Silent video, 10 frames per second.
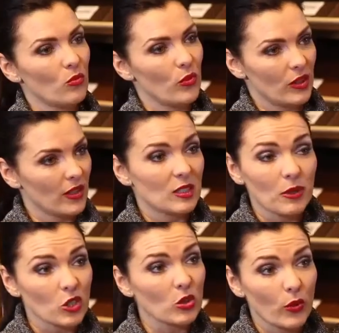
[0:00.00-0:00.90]
with
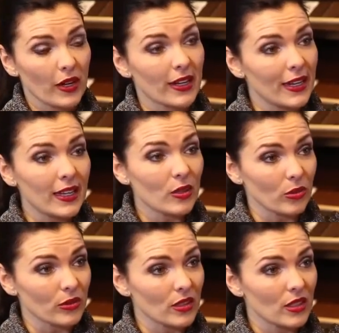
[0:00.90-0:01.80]
especially wearing right.
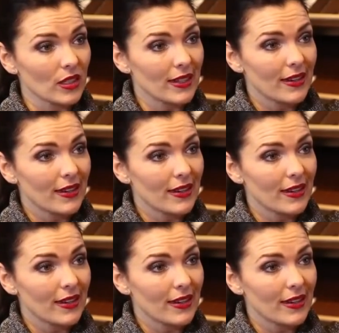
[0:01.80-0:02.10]
heels